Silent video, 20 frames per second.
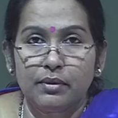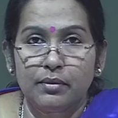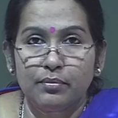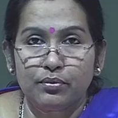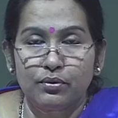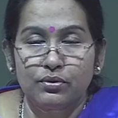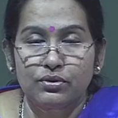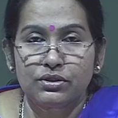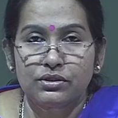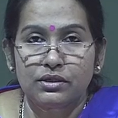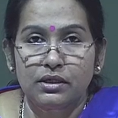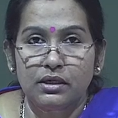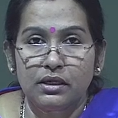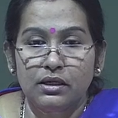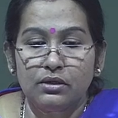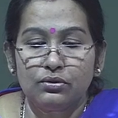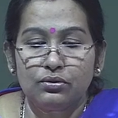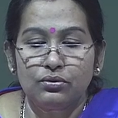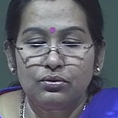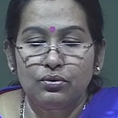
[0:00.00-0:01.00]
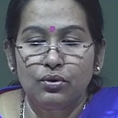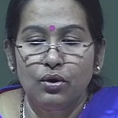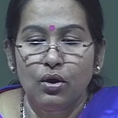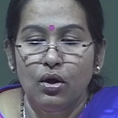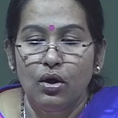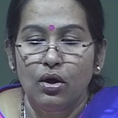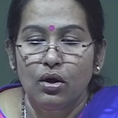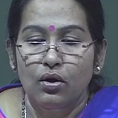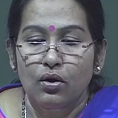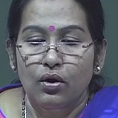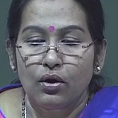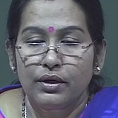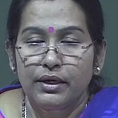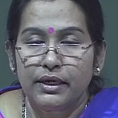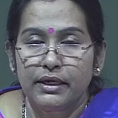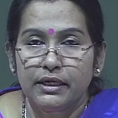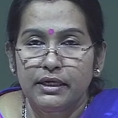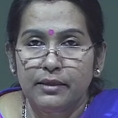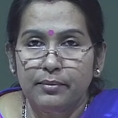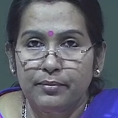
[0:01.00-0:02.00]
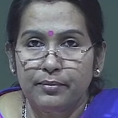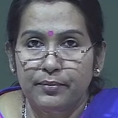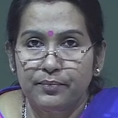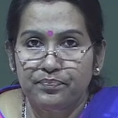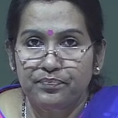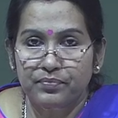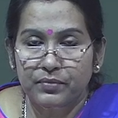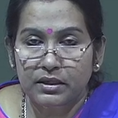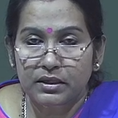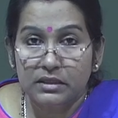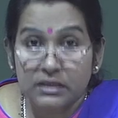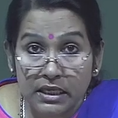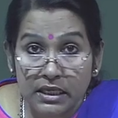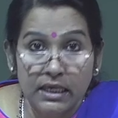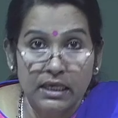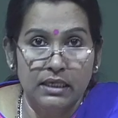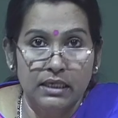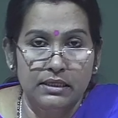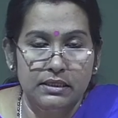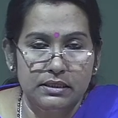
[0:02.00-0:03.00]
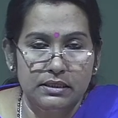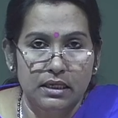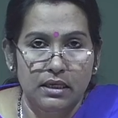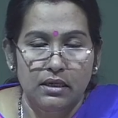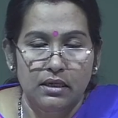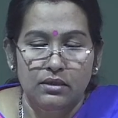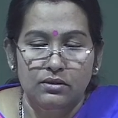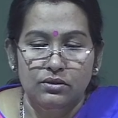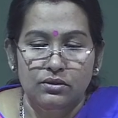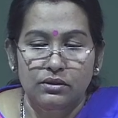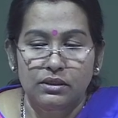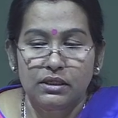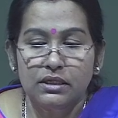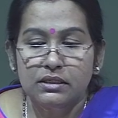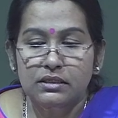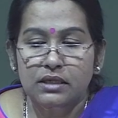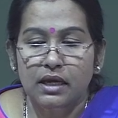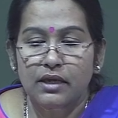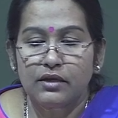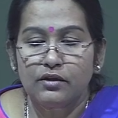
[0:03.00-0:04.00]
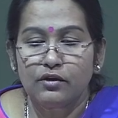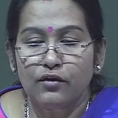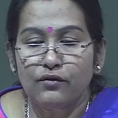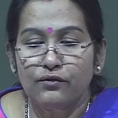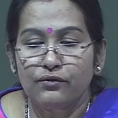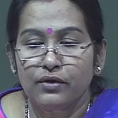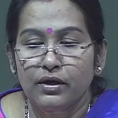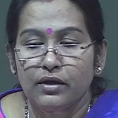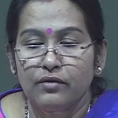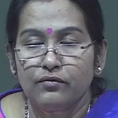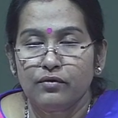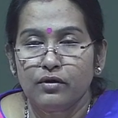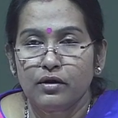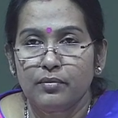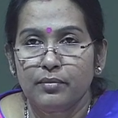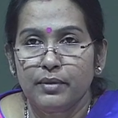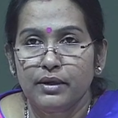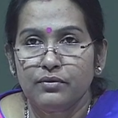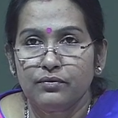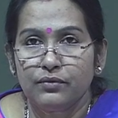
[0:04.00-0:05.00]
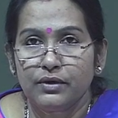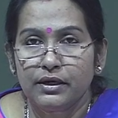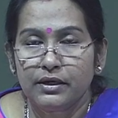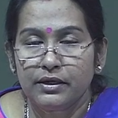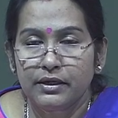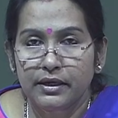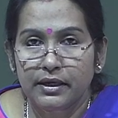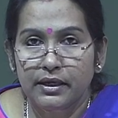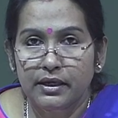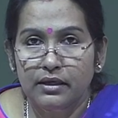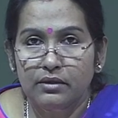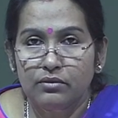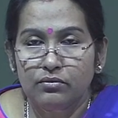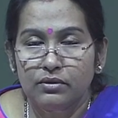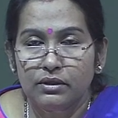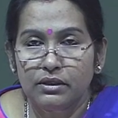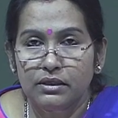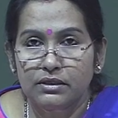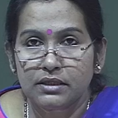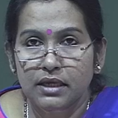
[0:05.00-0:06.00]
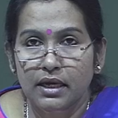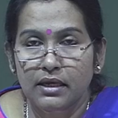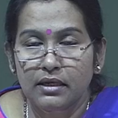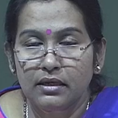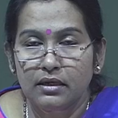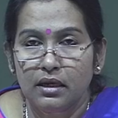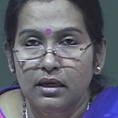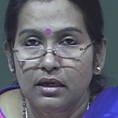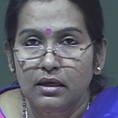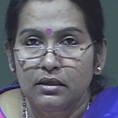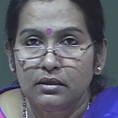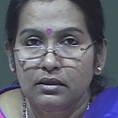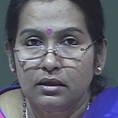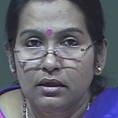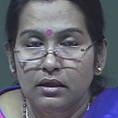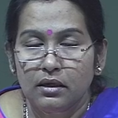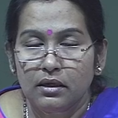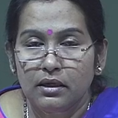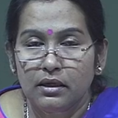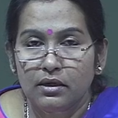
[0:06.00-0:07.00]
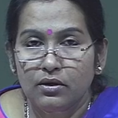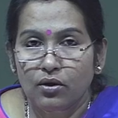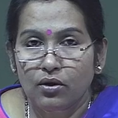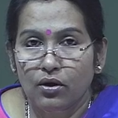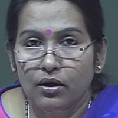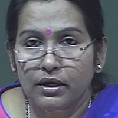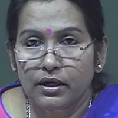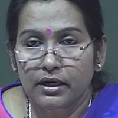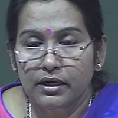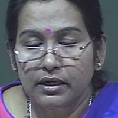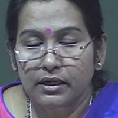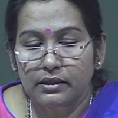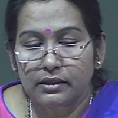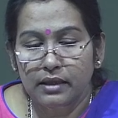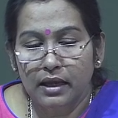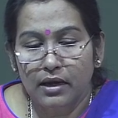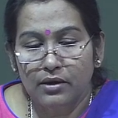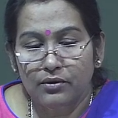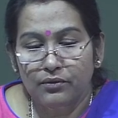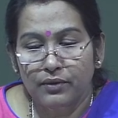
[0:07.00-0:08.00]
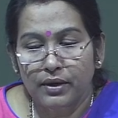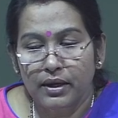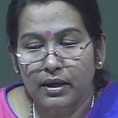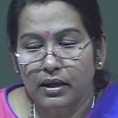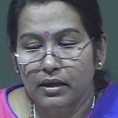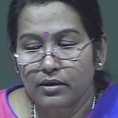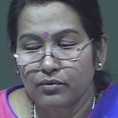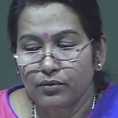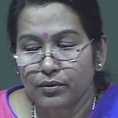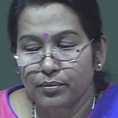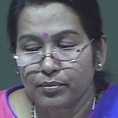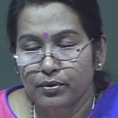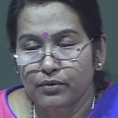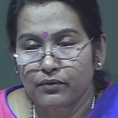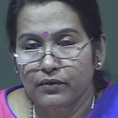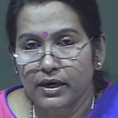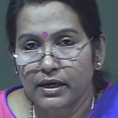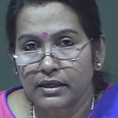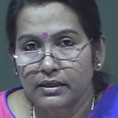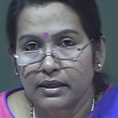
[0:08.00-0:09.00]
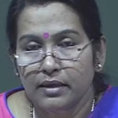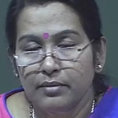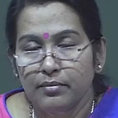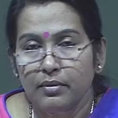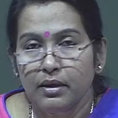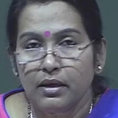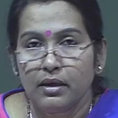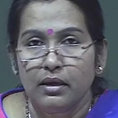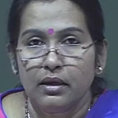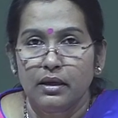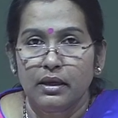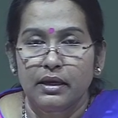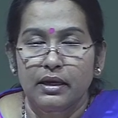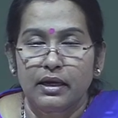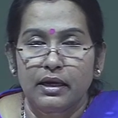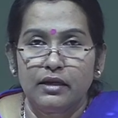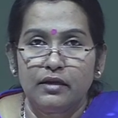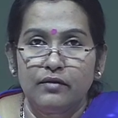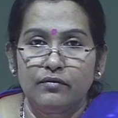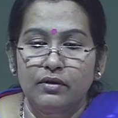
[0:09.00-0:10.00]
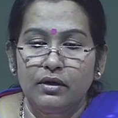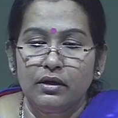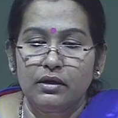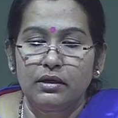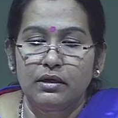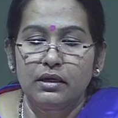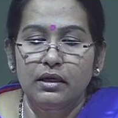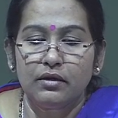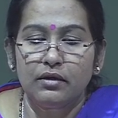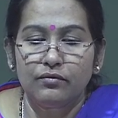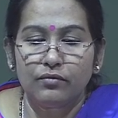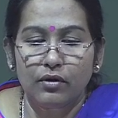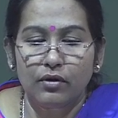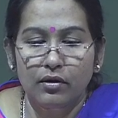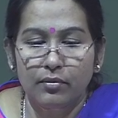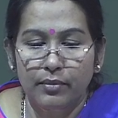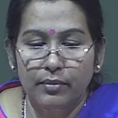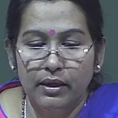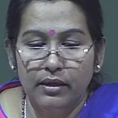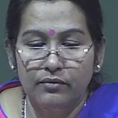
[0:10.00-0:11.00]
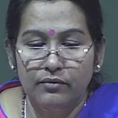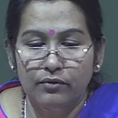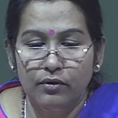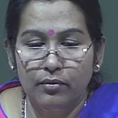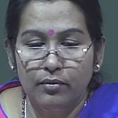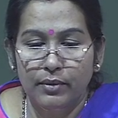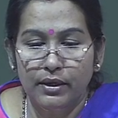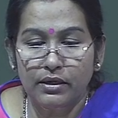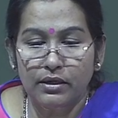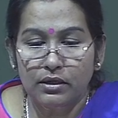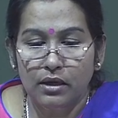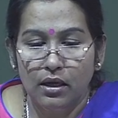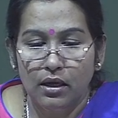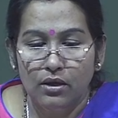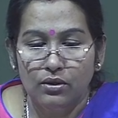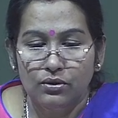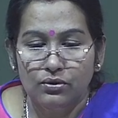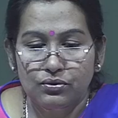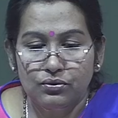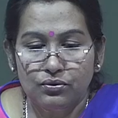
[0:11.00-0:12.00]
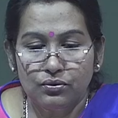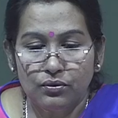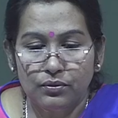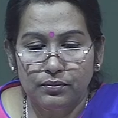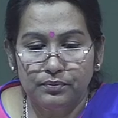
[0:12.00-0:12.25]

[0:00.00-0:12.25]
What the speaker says: approach, training through cognitive skills. So, this kind of environment we create, we design the learning content in that way, and we provide them a kind of learning environment to